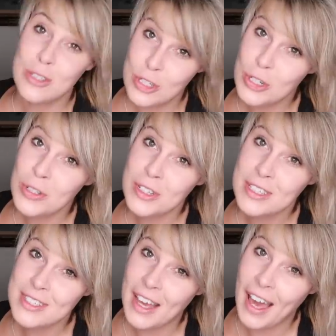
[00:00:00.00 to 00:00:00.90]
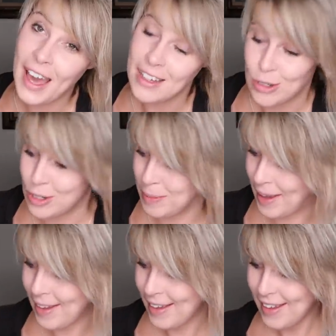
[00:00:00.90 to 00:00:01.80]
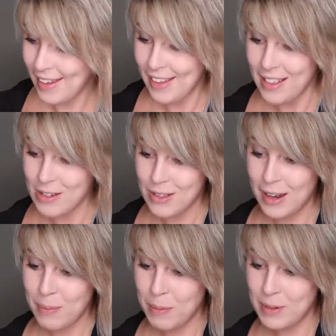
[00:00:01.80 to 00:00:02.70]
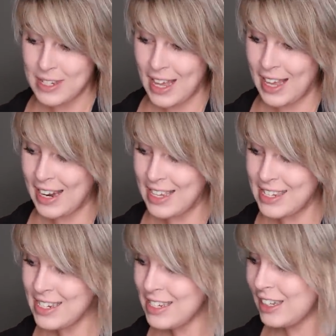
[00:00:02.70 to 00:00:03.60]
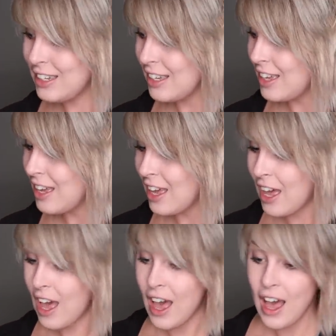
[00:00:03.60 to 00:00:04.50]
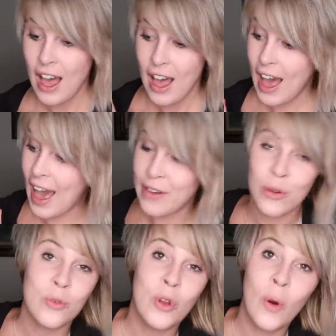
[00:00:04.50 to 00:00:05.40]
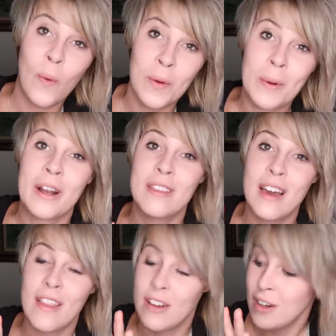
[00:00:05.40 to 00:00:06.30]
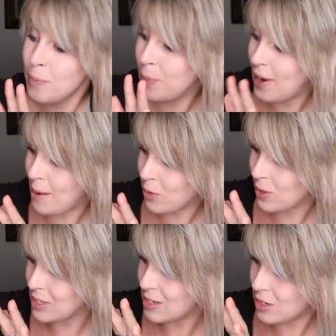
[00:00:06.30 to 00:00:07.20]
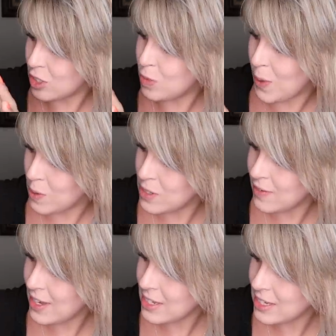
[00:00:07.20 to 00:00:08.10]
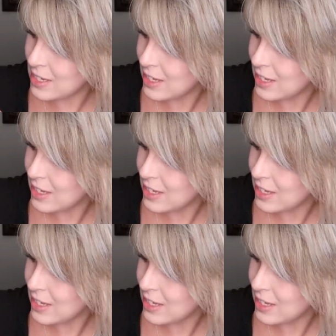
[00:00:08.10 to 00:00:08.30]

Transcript: sure looks like ash to me. There's a lot of people saying it isn't. I don't know one way or the other, but I'm going to dispose of it